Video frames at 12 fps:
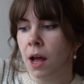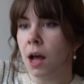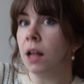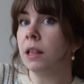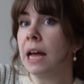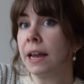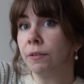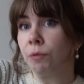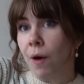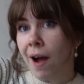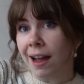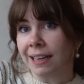A lot of
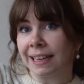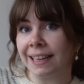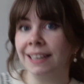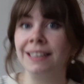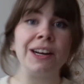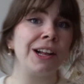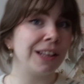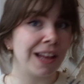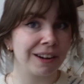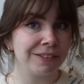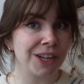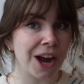walking, a
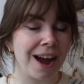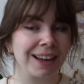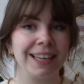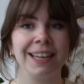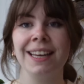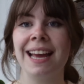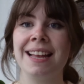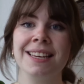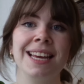lot of talking, and